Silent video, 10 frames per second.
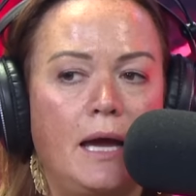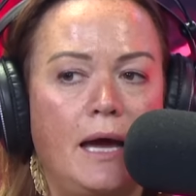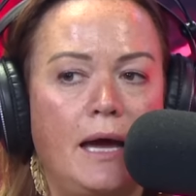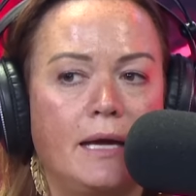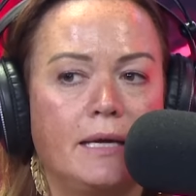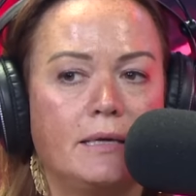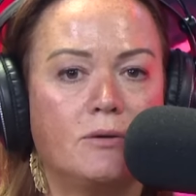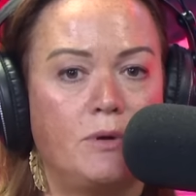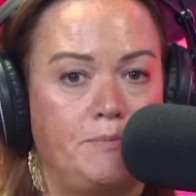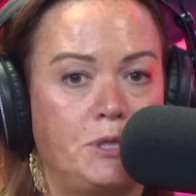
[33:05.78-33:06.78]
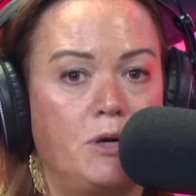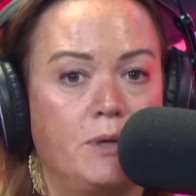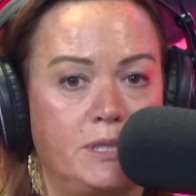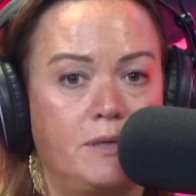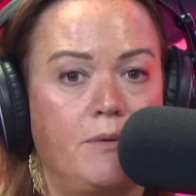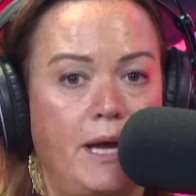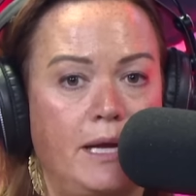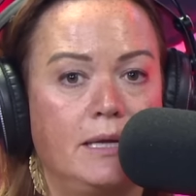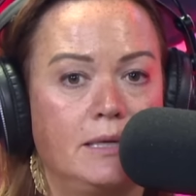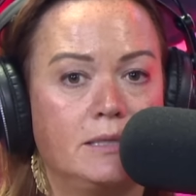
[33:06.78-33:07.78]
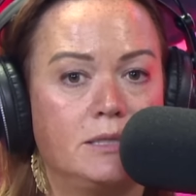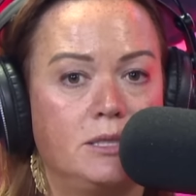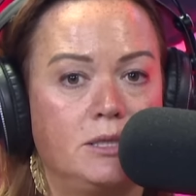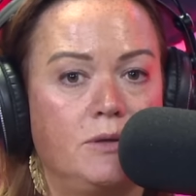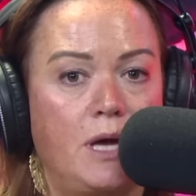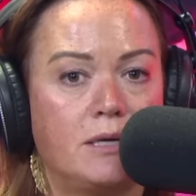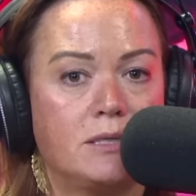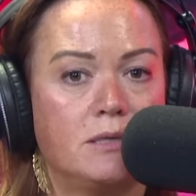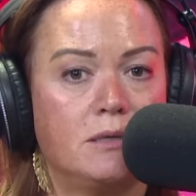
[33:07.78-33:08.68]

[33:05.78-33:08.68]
uh, crypto is the way to do that